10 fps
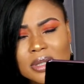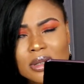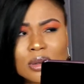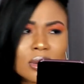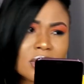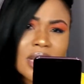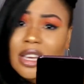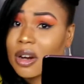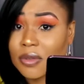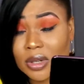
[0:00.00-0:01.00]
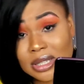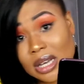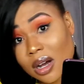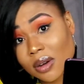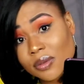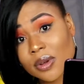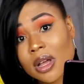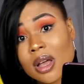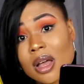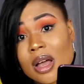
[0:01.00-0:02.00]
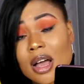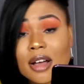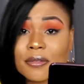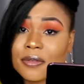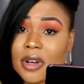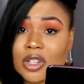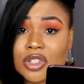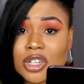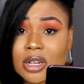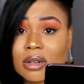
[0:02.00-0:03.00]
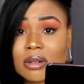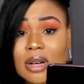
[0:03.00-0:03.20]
you know, take care of yourself, have fun, chill.